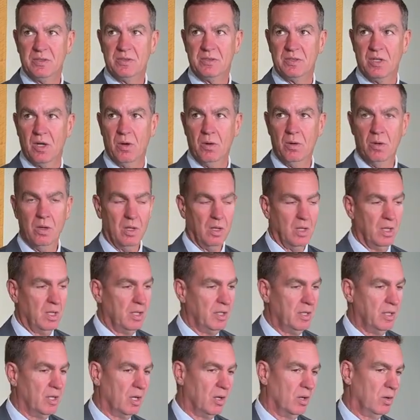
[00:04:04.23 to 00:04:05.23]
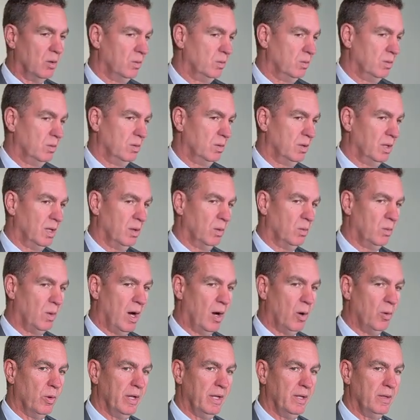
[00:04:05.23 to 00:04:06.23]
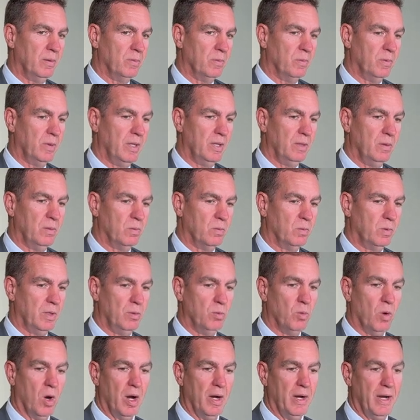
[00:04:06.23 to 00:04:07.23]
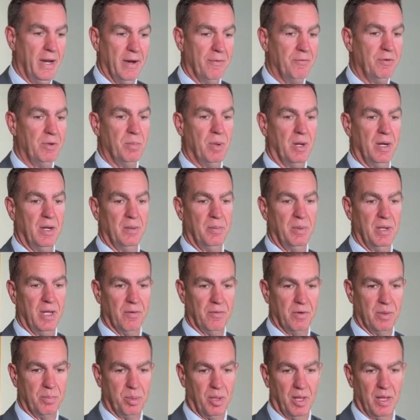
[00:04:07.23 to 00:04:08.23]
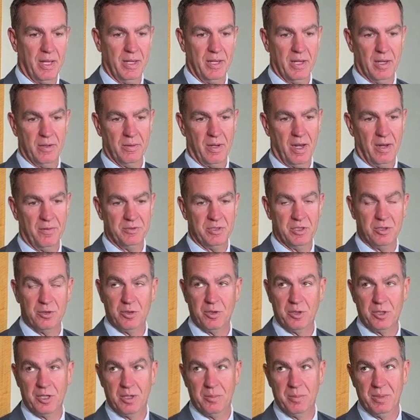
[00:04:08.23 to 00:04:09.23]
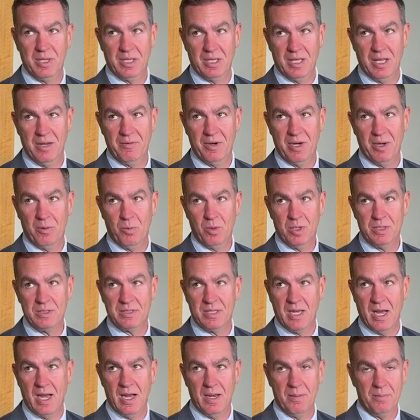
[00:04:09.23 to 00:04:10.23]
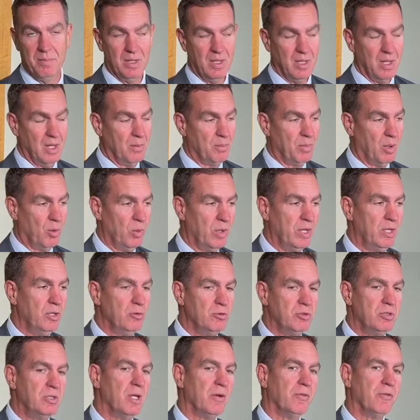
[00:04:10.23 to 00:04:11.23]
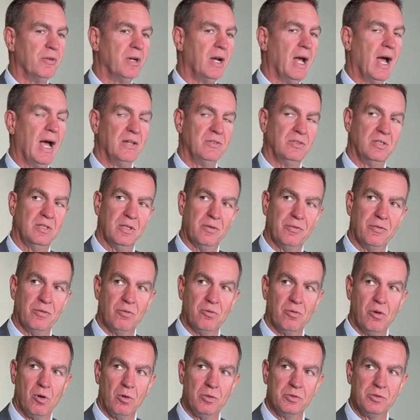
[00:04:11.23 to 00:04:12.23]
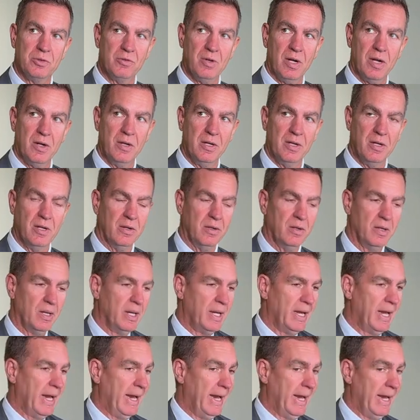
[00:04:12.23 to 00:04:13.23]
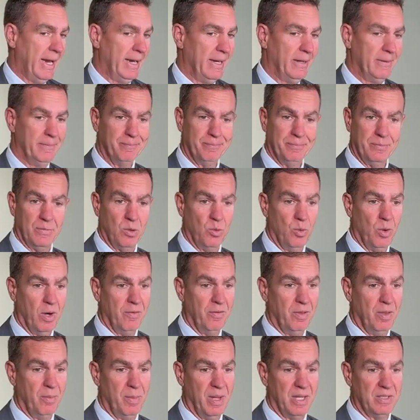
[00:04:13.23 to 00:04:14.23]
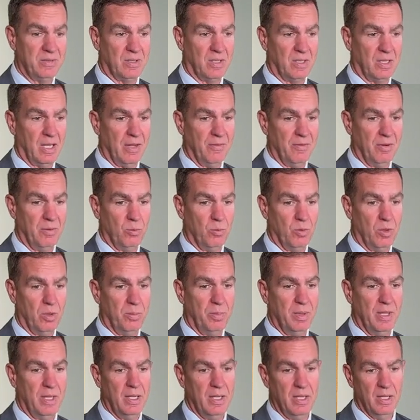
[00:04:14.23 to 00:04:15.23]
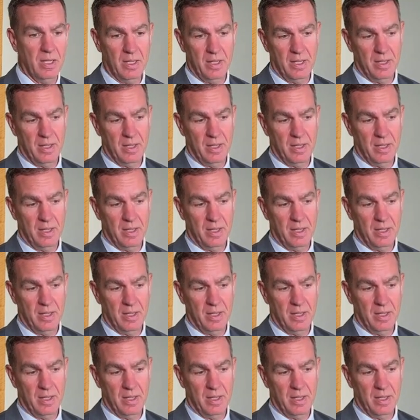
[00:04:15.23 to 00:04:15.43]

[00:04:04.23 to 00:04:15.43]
So, you know, while we want everybody to be able to play, obviously only going to be 11 at one time, but we use different guys in different roles around here, and whoever the best 11 will be